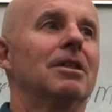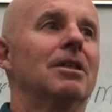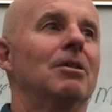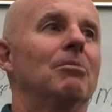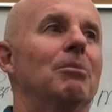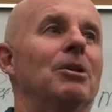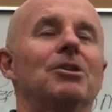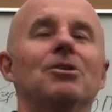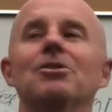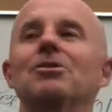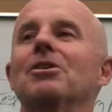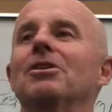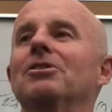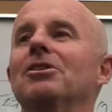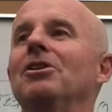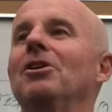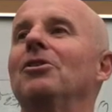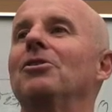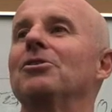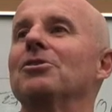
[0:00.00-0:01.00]
yeah, but there's a.
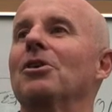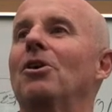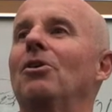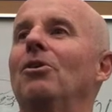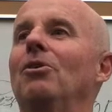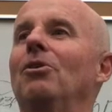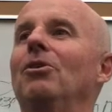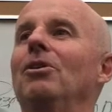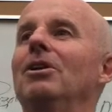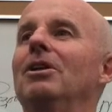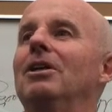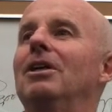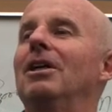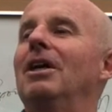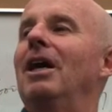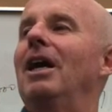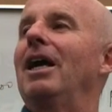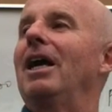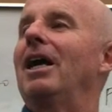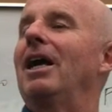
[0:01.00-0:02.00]
Do you know there's a whole
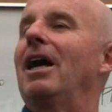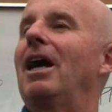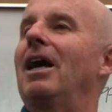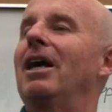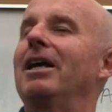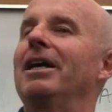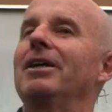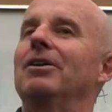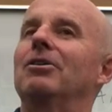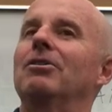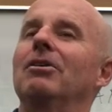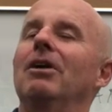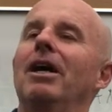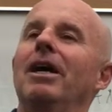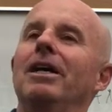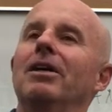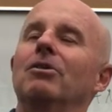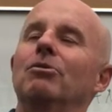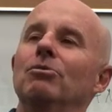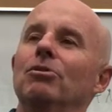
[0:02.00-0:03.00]
a
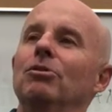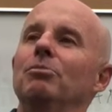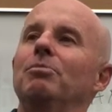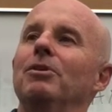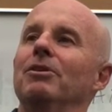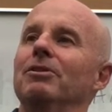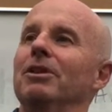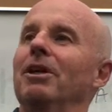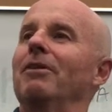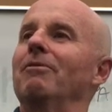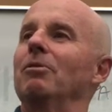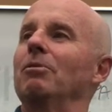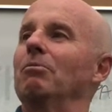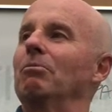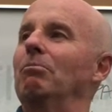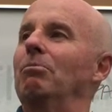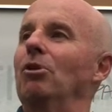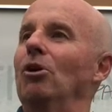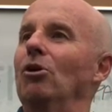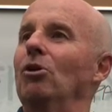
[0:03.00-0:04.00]
group? You ever
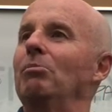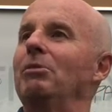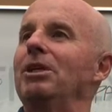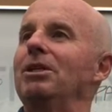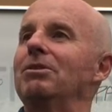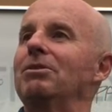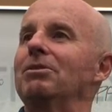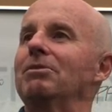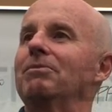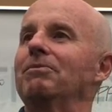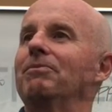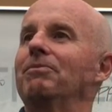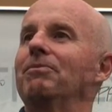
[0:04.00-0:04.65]
Bromies?